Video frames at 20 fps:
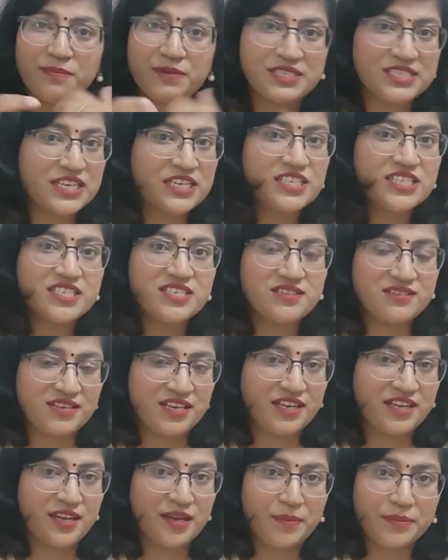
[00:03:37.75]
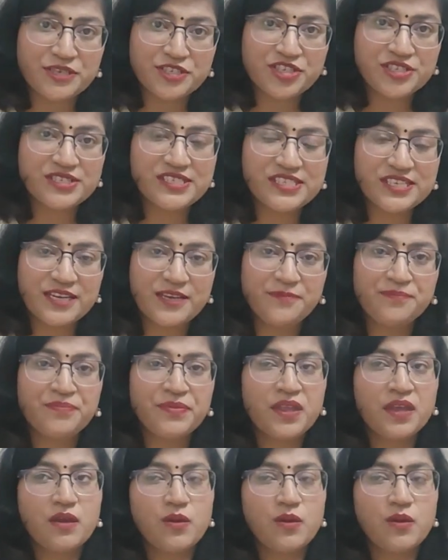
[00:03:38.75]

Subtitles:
present in an emergency,